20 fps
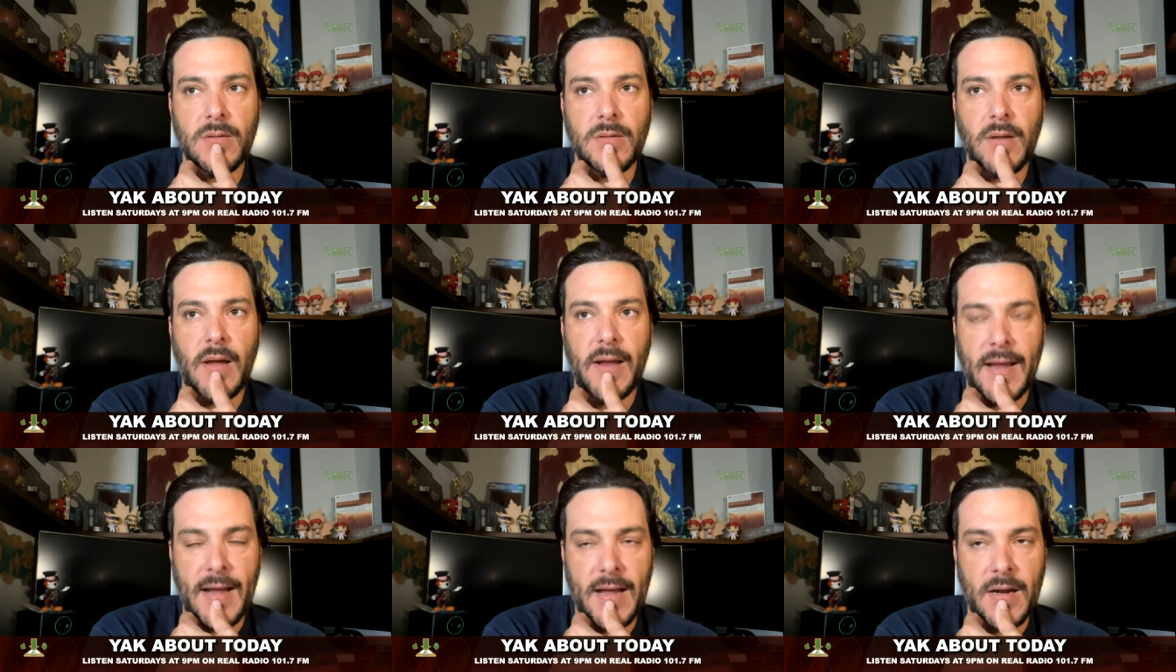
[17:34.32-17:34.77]

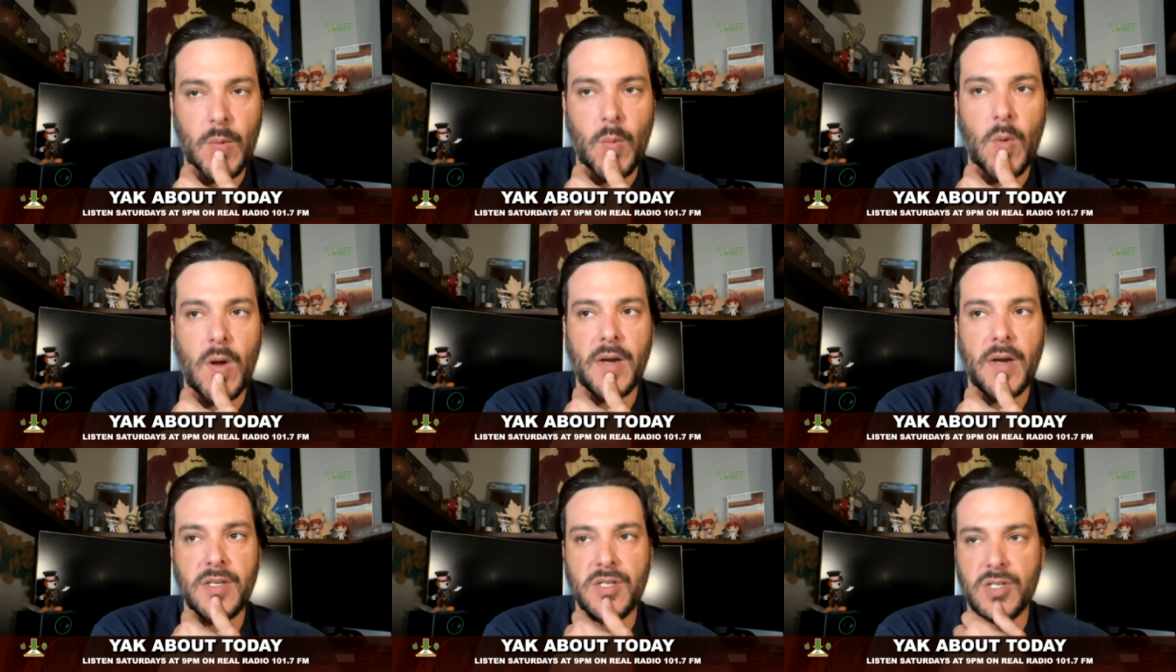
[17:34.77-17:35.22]
I kind of
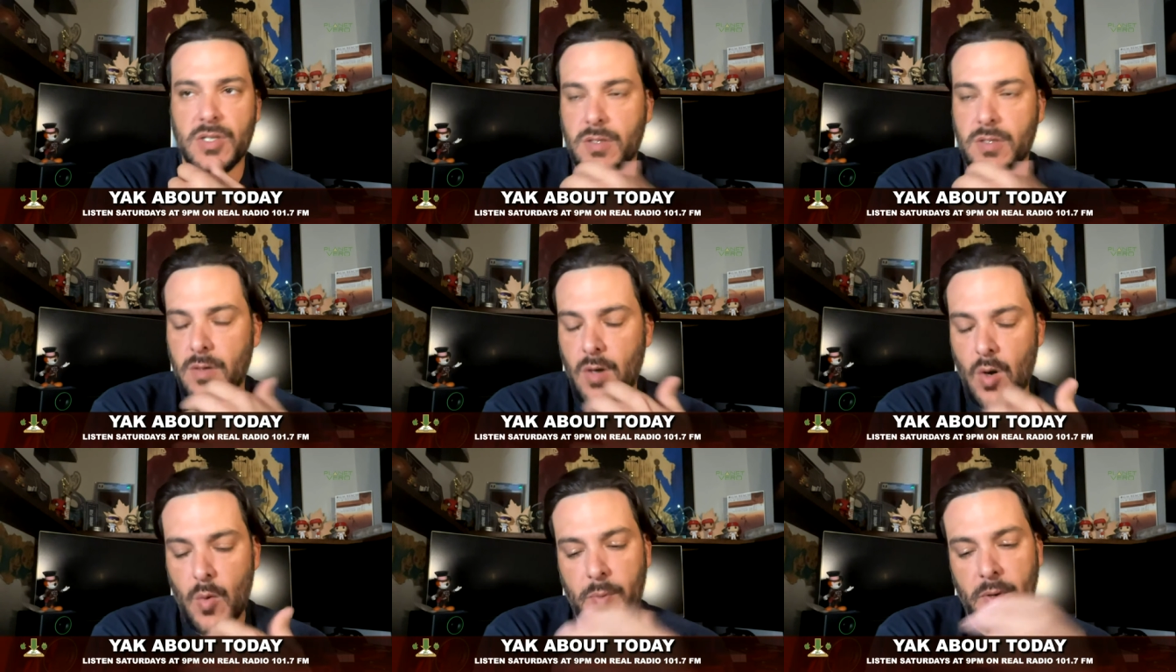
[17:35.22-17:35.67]
wanted just
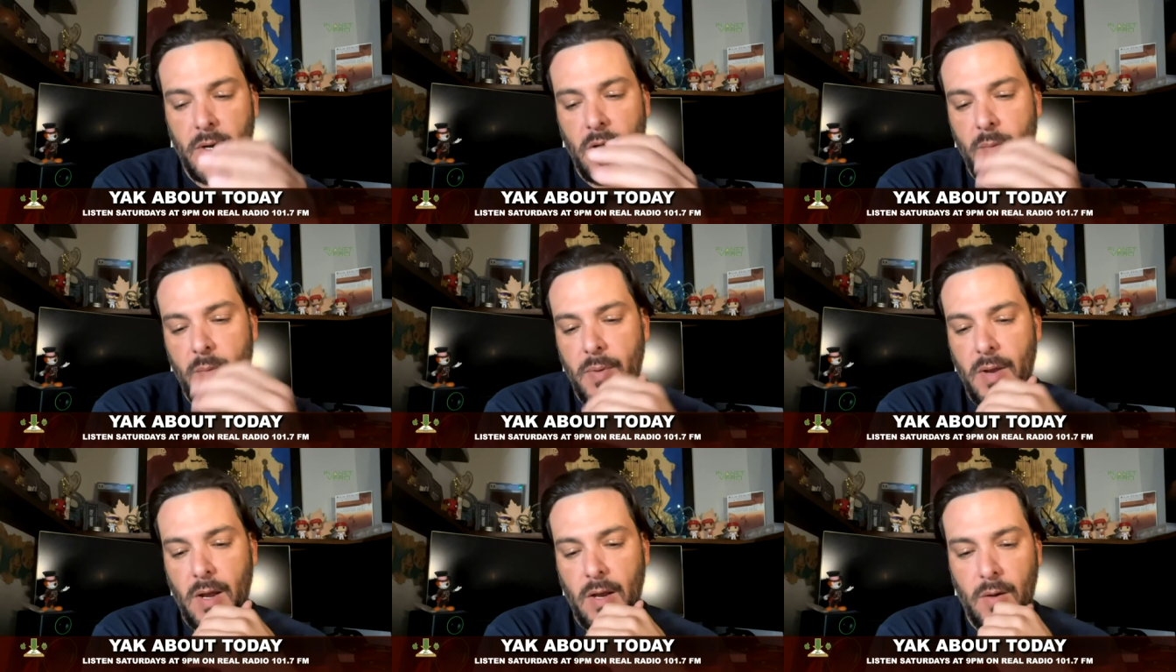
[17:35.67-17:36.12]
to open
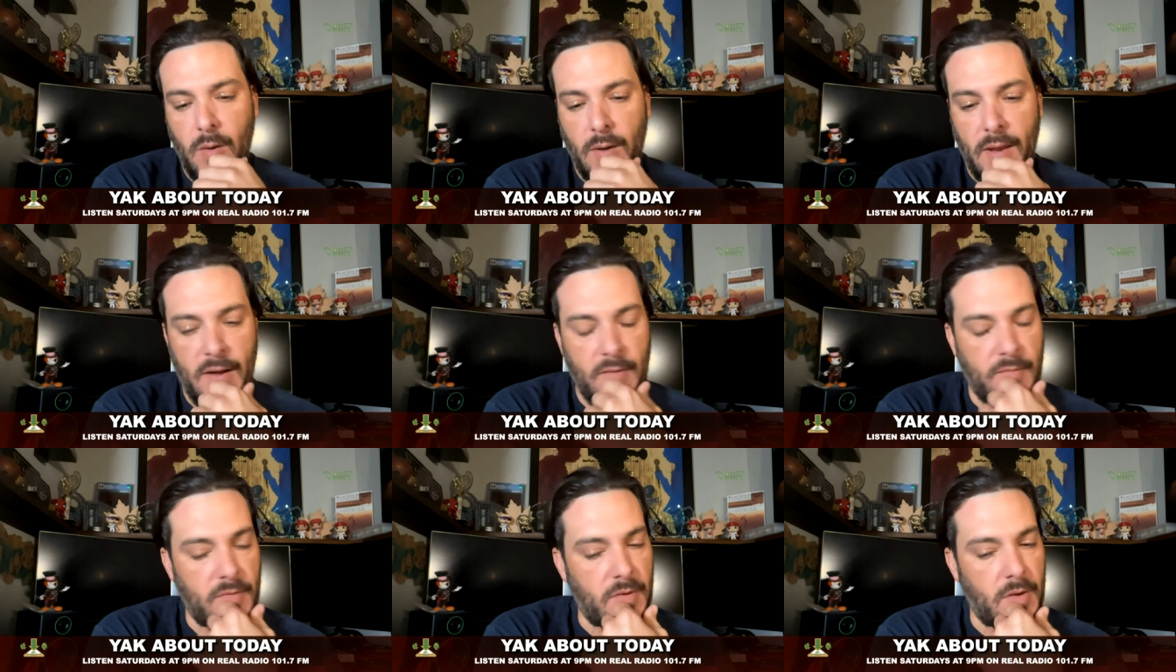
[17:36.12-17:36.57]
up on
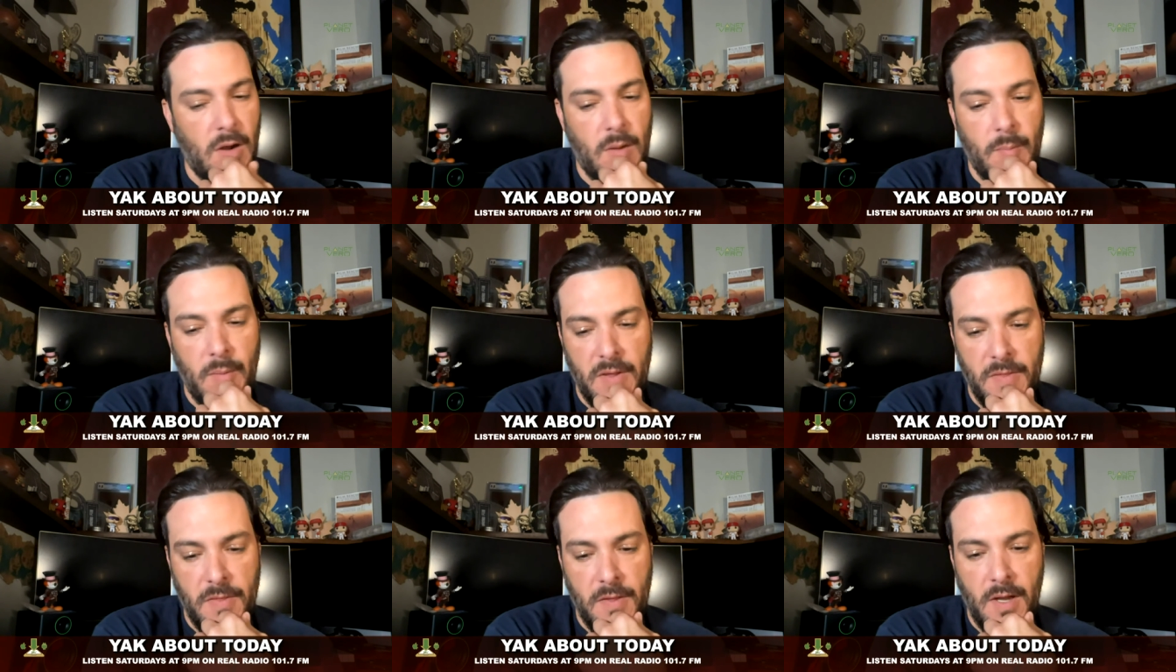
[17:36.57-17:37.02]
all
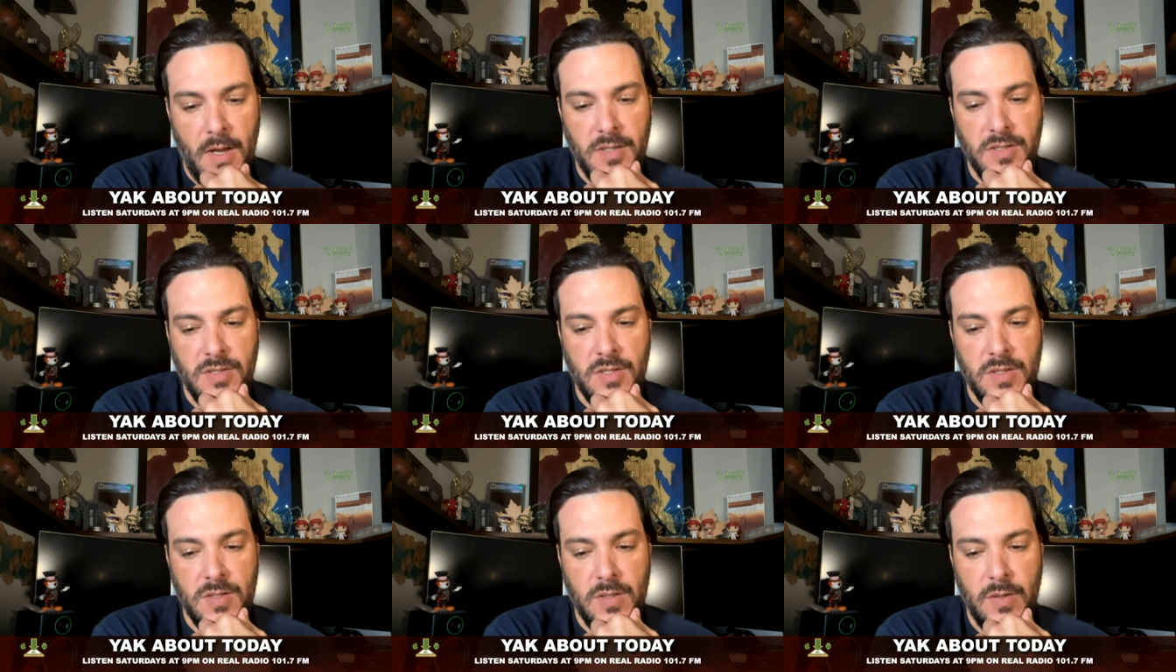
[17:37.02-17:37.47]
my
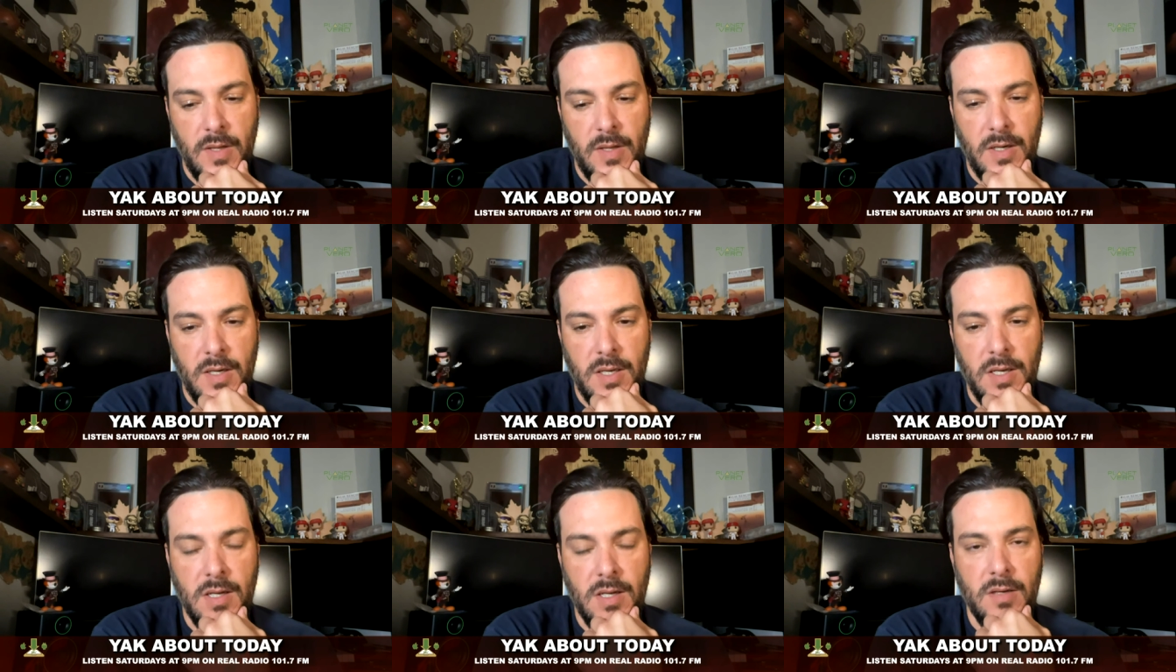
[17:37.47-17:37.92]
thoughts, just so
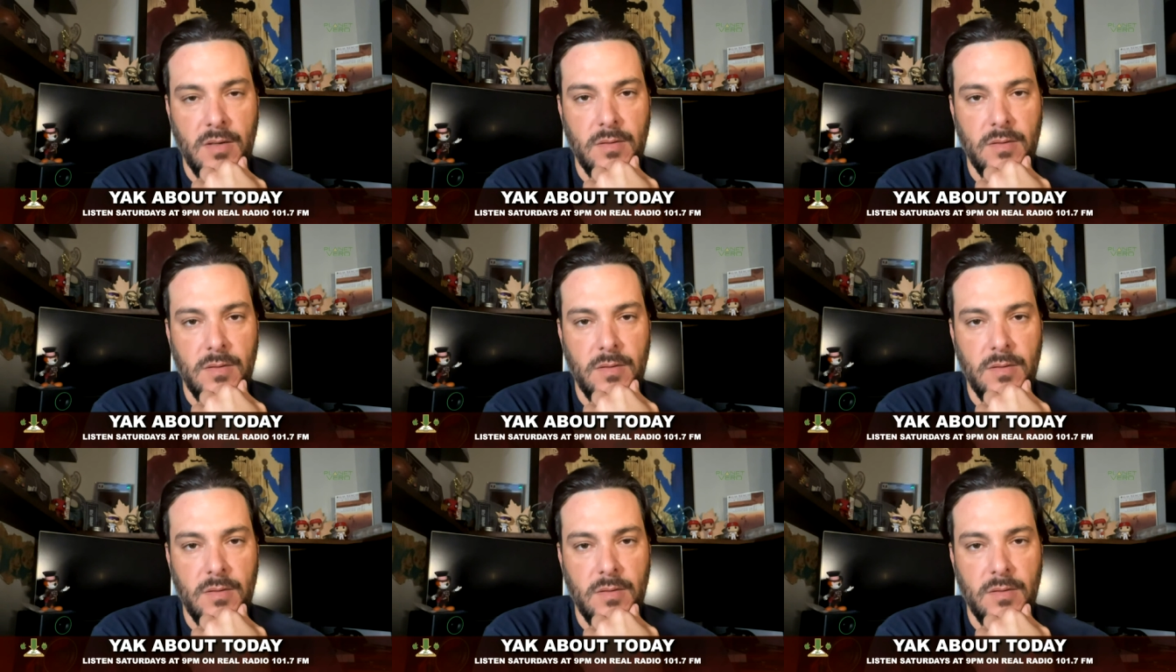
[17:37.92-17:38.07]
that he